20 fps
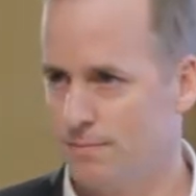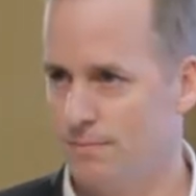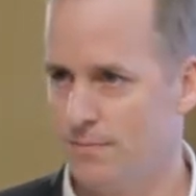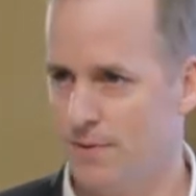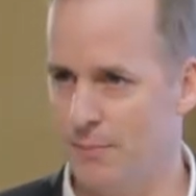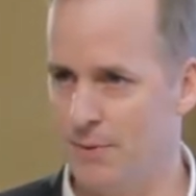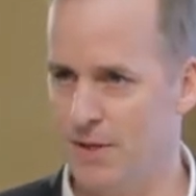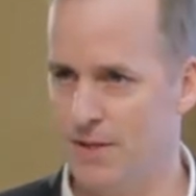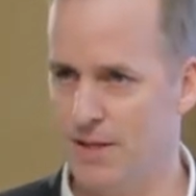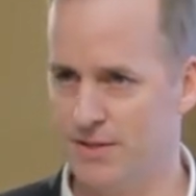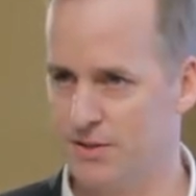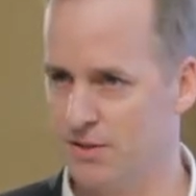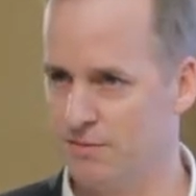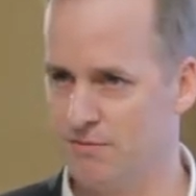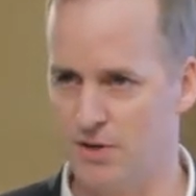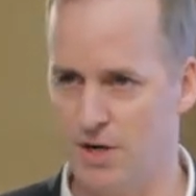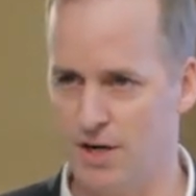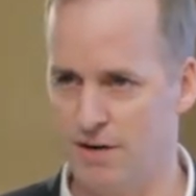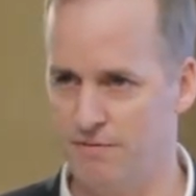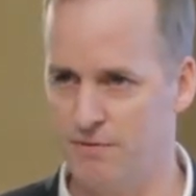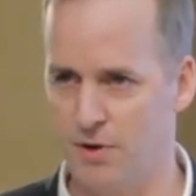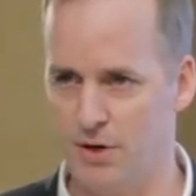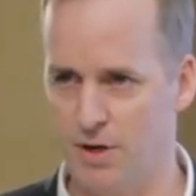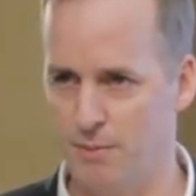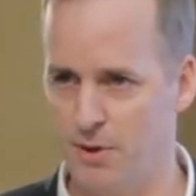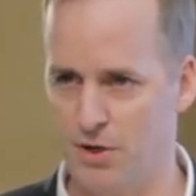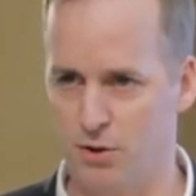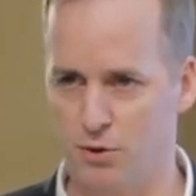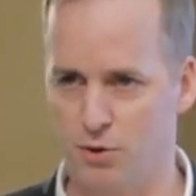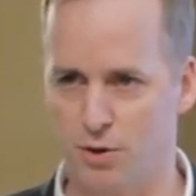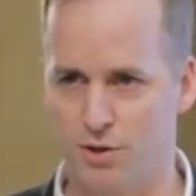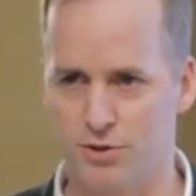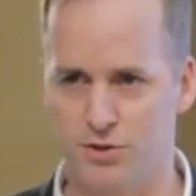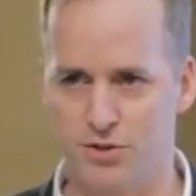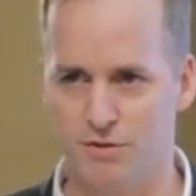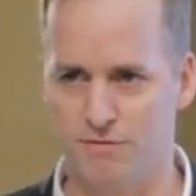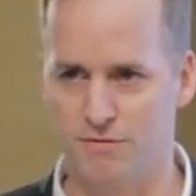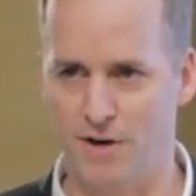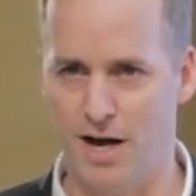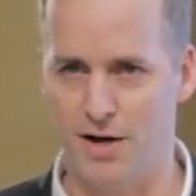I mean, that's a very fundamental
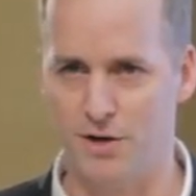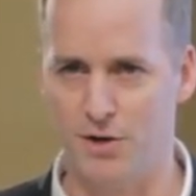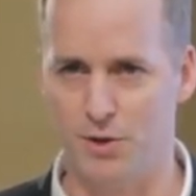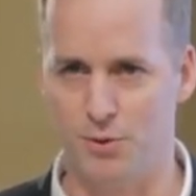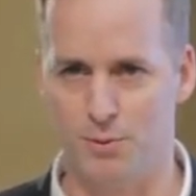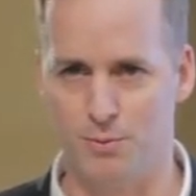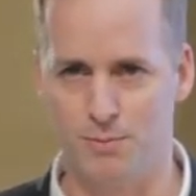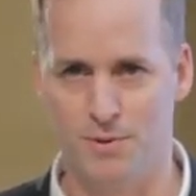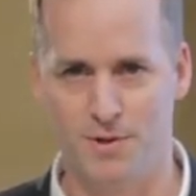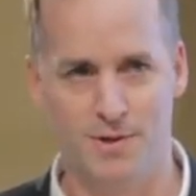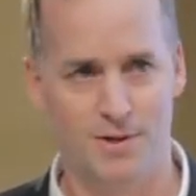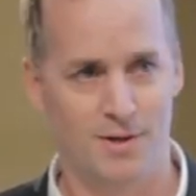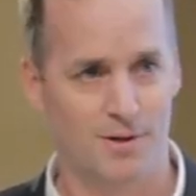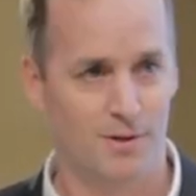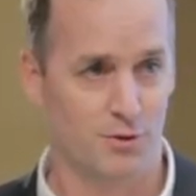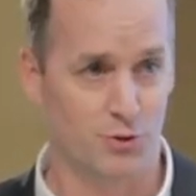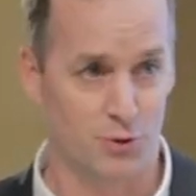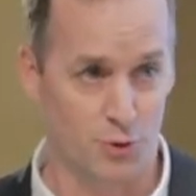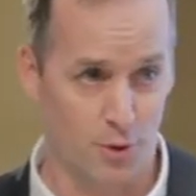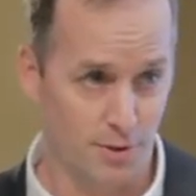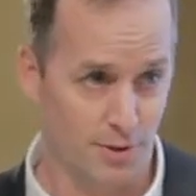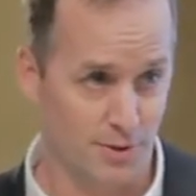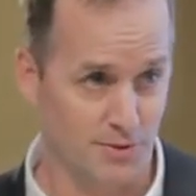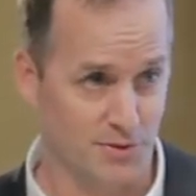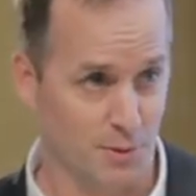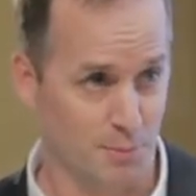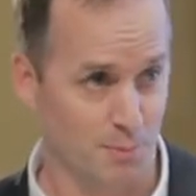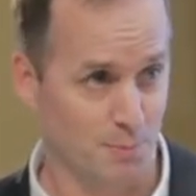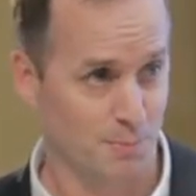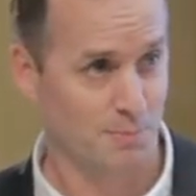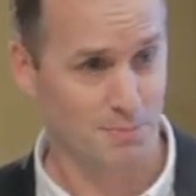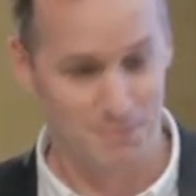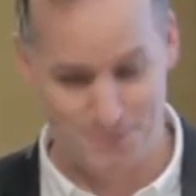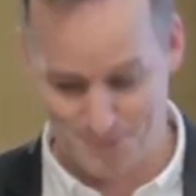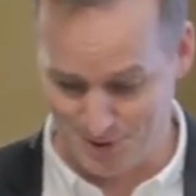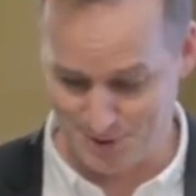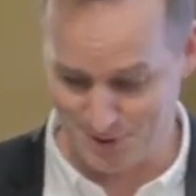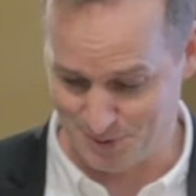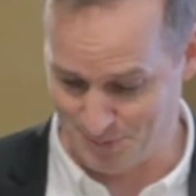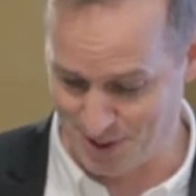Christian value. Journalism
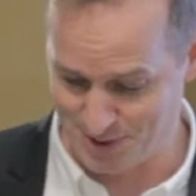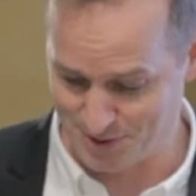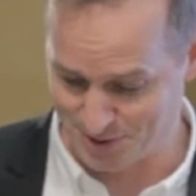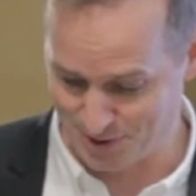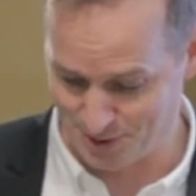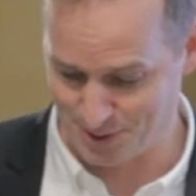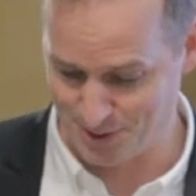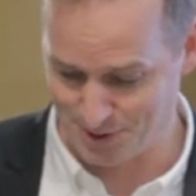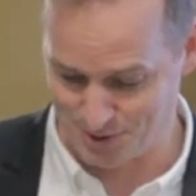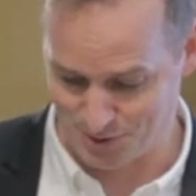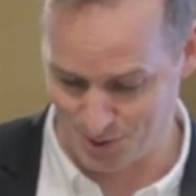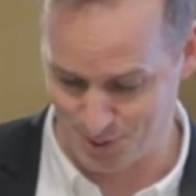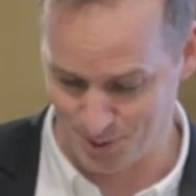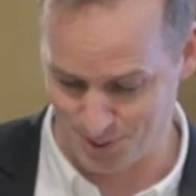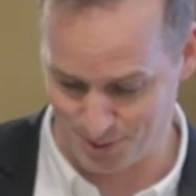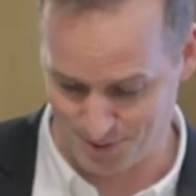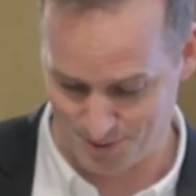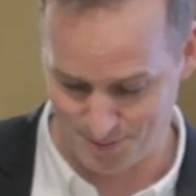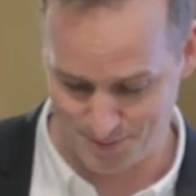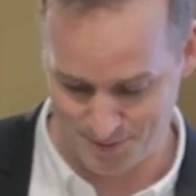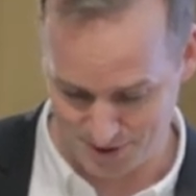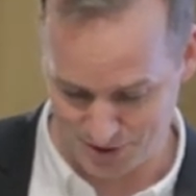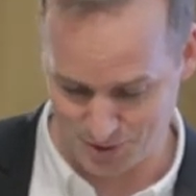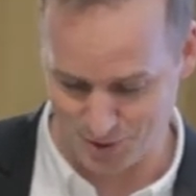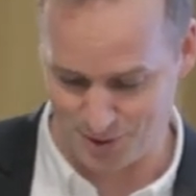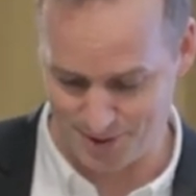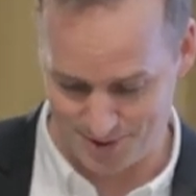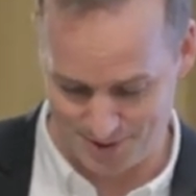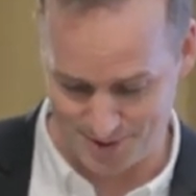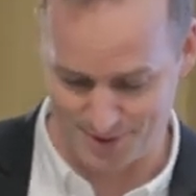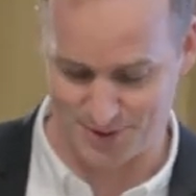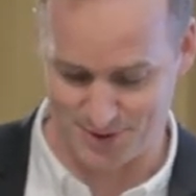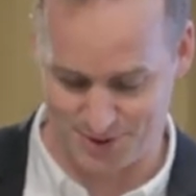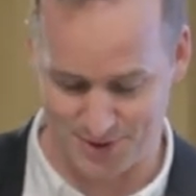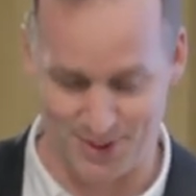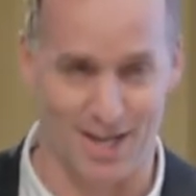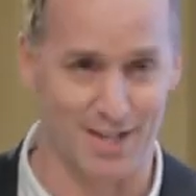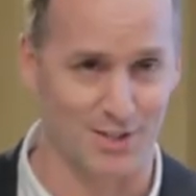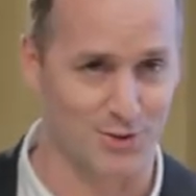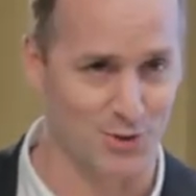is about telling the truth. these are the, this is
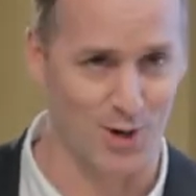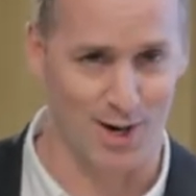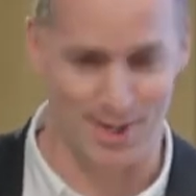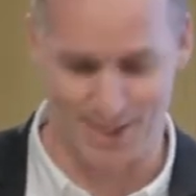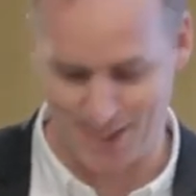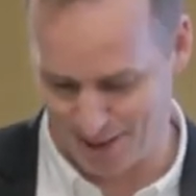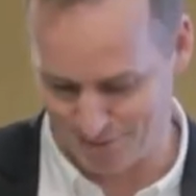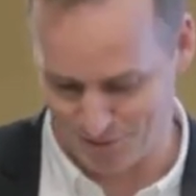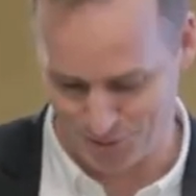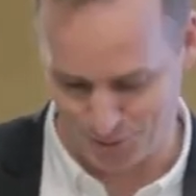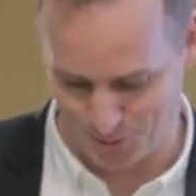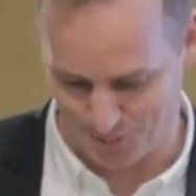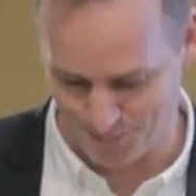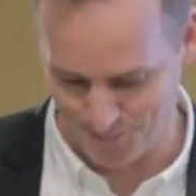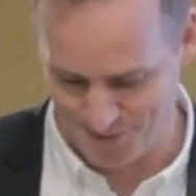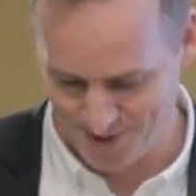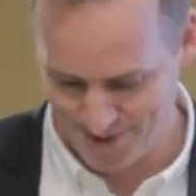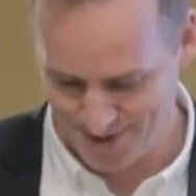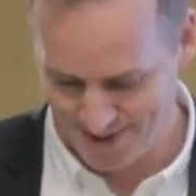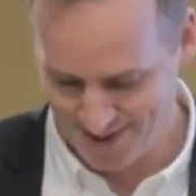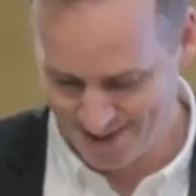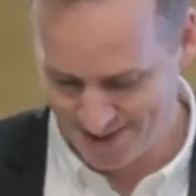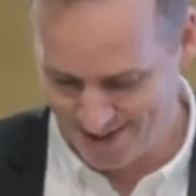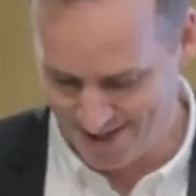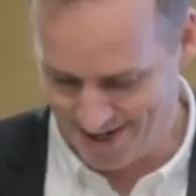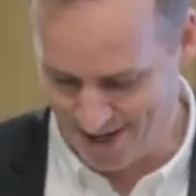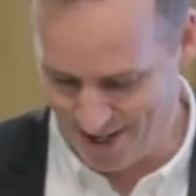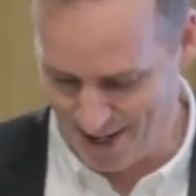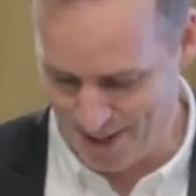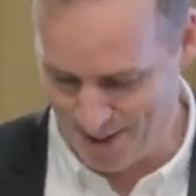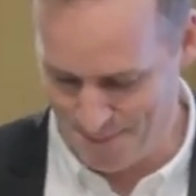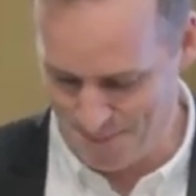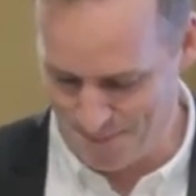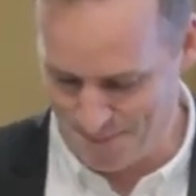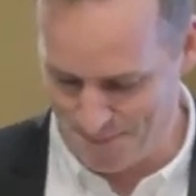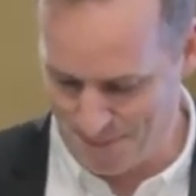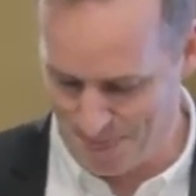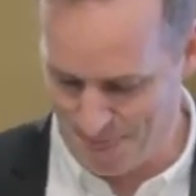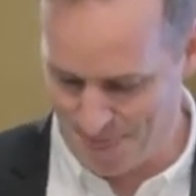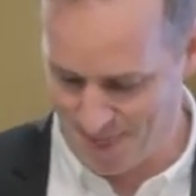the answer I gave to him.
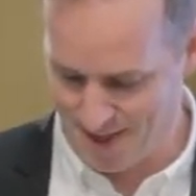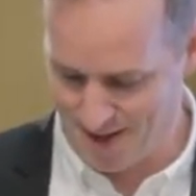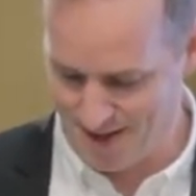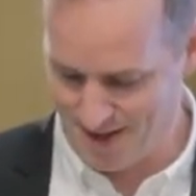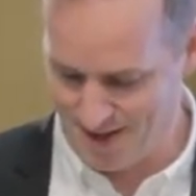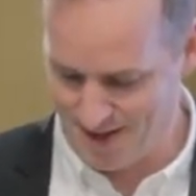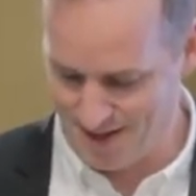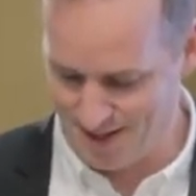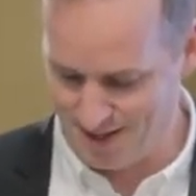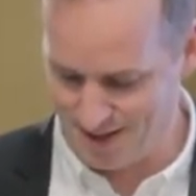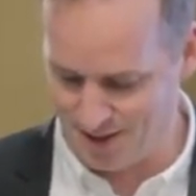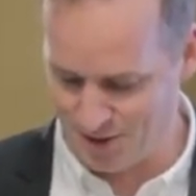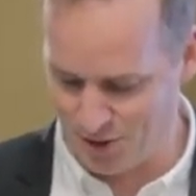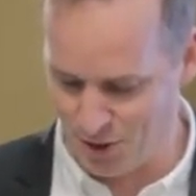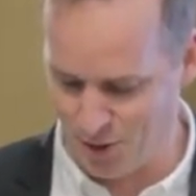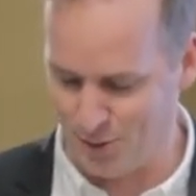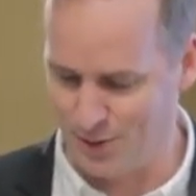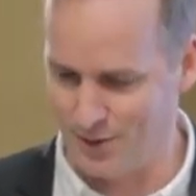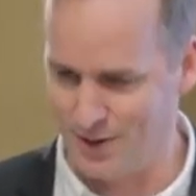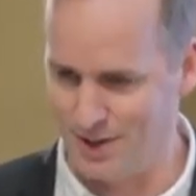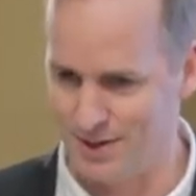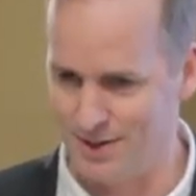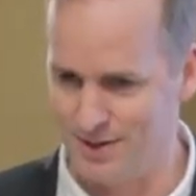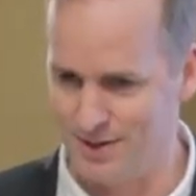Um, you know,